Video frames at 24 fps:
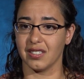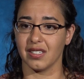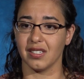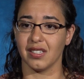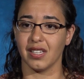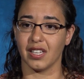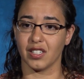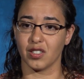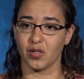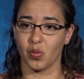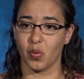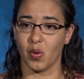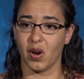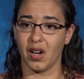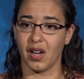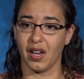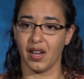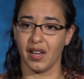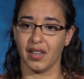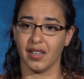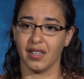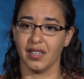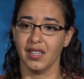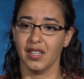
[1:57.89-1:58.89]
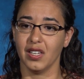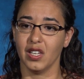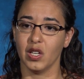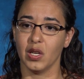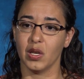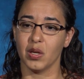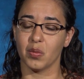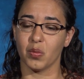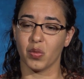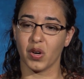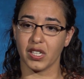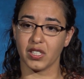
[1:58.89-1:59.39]
And that's why
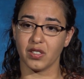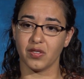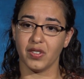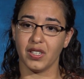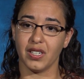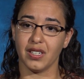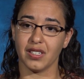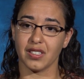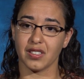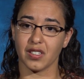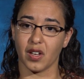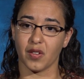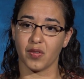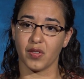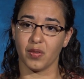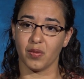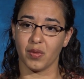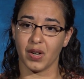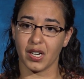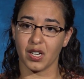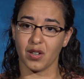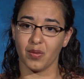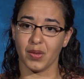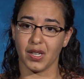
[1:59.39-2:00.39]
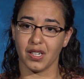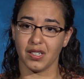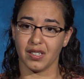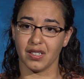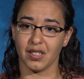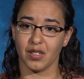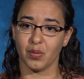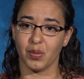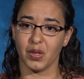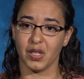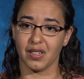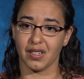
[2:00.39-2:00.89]
breastfeeding is often
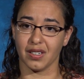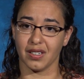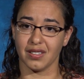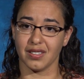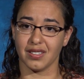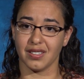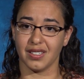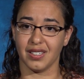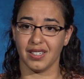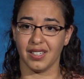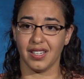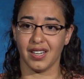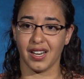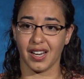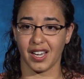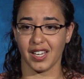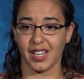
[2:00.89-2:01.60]
recommended, because it